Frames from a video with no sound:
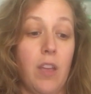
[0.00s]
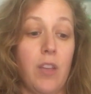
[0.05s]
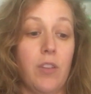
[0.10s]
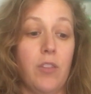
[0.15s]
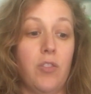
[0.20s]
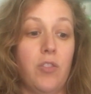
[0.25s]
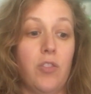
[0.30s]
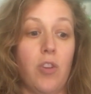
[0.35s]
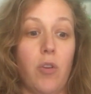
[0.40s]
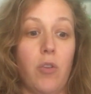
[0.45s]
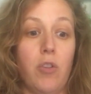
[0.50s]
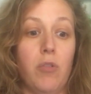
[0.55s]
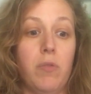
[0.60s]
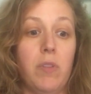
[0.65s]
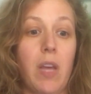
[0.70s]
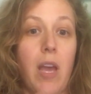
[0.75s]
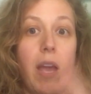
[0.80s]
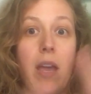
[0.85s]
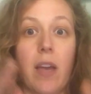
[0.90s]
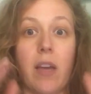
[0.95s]
So you
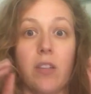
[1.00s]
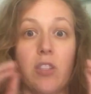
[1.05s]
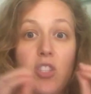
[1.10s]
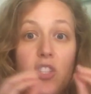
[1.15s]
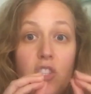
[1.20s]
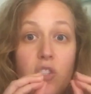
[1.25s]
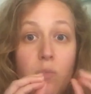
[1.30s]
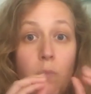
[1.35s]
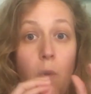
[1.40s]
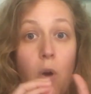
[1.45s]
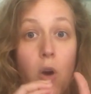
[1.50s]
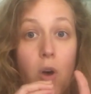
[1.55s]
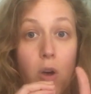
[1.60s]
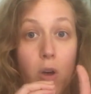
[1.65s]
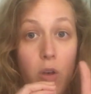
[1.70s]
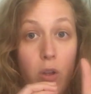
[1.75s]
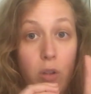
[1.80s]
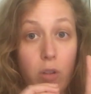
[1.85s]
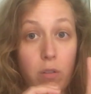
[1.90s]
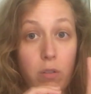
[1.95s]
take a
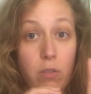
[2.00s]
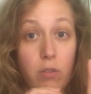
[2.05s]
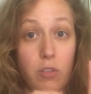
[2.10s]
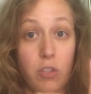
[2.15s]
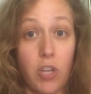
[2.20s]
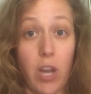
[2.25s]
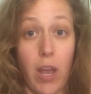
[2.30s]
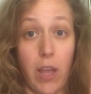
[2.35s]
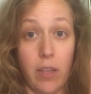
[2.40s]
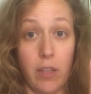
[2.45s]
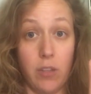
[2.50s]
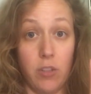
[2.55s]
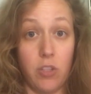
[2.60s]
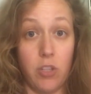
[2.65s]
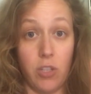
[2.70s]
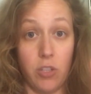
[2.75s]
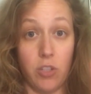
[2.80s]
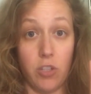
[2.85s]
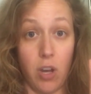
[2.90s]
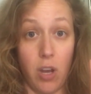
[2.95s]
small,
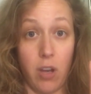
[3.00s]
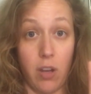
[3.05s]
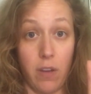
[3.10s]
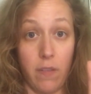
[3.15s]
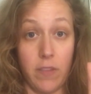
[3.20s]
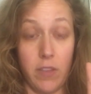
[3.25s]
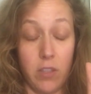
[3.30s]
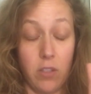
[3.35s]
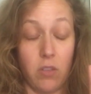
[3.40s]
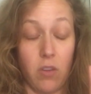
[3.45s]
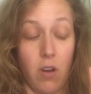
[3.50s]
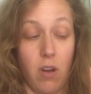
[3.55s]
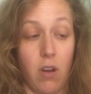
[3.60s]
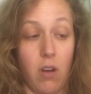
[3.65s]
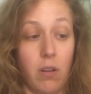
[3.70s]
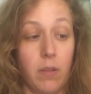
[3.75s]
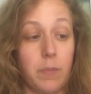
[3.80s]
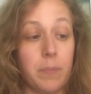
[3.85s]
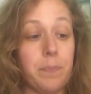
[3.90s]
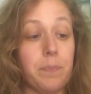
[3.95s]
challenging chunk of the
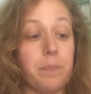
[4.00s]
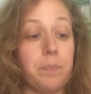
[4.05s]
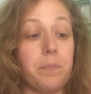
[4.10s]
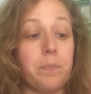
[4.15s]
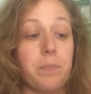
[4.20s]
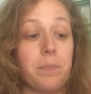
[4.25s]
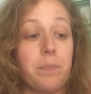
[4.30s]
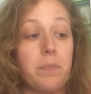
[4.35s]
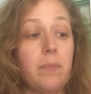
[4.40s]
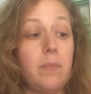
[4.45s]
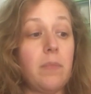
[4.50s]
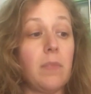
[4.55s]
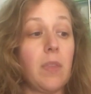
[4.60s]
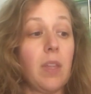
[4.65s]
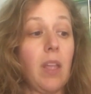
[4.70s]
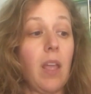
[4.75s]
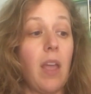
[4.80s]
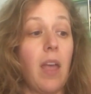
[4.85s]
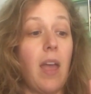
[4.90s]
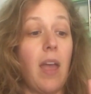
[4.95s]
song,
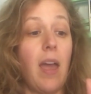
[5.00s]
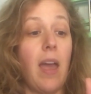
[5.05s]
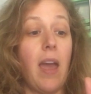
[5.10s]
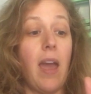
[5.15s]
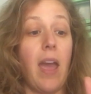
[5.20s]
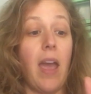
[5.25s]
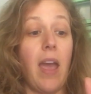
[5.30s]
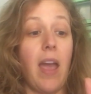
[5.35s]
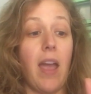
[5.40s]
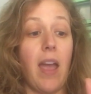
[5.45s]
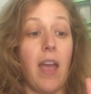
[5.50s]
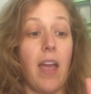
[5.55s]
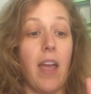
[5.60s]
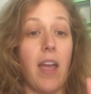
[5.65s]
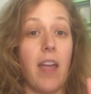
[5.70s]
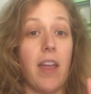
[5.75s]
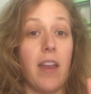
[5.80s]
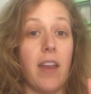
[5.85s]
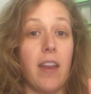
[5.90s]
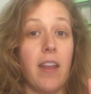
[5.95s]

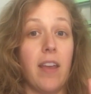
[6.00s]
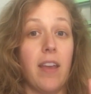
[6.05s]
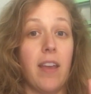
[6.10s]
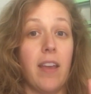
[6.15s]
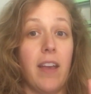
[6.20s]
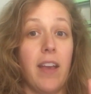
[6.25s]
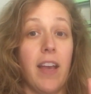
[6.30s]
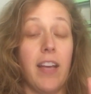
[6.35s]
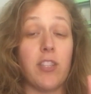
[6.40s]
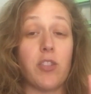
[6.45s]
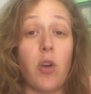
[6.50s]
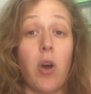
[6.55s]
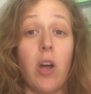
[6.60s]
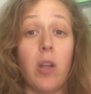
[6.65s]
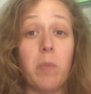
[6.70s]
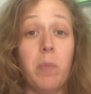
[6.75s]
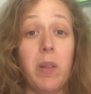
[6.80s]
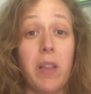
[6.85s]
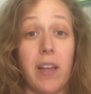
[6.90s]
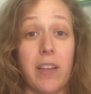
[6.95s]
and it's
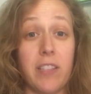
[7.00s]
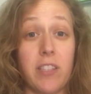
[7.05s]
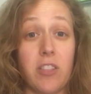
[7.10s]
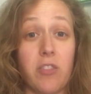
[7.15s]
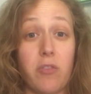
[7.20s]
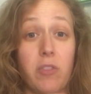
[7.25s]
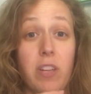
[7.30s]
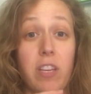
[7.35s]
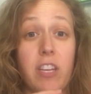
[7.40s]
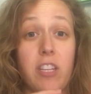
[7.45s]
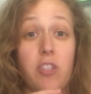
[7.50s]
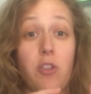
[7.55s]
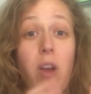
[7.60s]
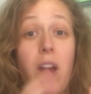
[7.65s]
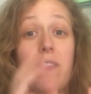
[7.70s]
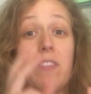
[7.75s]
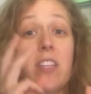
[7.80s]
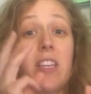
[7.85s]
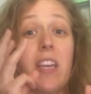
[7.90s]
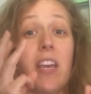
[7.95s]
called +3 because you
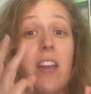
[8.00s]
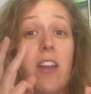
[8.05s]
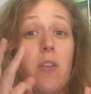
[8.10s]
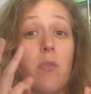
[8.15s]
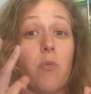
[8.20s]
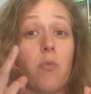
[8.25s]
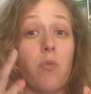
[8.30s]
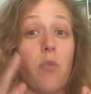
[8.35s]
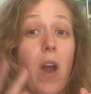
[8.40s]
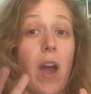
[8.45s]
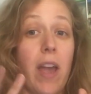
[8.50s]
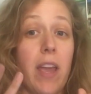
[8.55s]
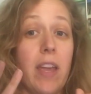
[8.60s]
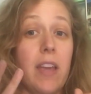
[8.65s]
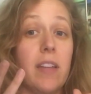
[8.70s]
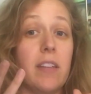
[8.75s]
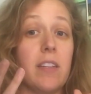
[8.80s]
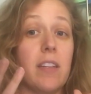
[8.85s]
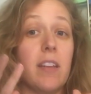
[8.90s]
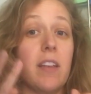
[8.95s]
have to get it
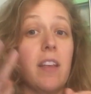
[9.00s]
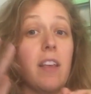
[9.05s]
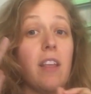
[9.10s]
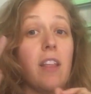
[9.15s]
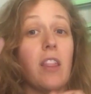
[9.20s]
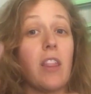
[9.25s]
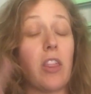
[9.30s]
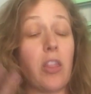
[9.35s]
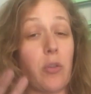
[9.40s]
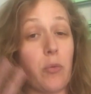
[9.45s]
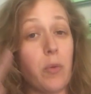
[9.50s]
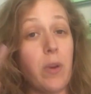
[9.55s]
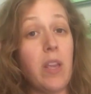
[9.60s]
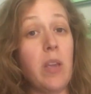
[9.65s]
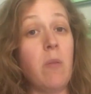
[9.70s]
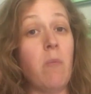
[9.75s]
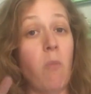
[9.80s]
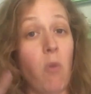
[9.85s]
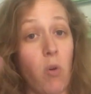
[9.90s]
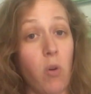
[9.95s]
right 3
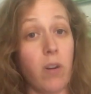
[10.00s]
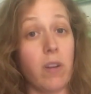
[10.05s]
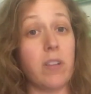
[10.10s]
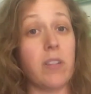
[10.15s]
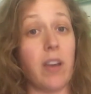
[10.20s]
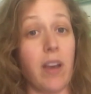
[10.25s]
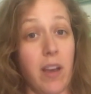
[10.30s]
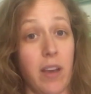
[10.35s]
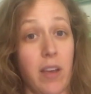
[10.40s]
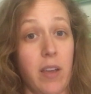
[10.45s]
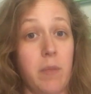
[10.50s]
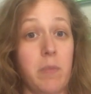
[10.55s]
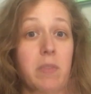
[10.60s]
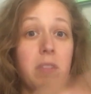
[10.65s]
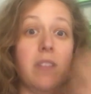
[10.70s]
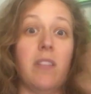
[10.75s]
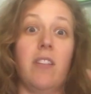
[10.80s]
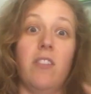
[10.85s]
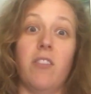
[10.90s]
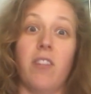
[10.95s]
more times
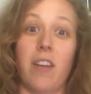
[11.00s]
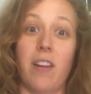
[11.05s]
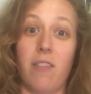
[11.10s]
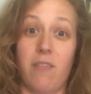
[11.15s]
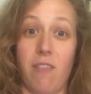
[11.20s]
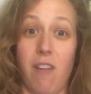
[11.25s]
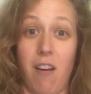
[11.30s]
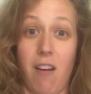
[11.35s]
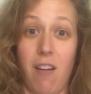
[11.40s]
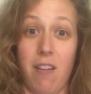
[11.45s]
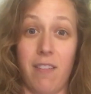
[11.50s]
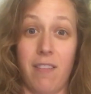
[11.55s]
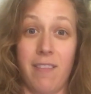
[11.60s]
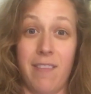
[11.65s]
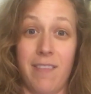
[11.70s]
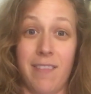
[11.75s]
than you get it wrong,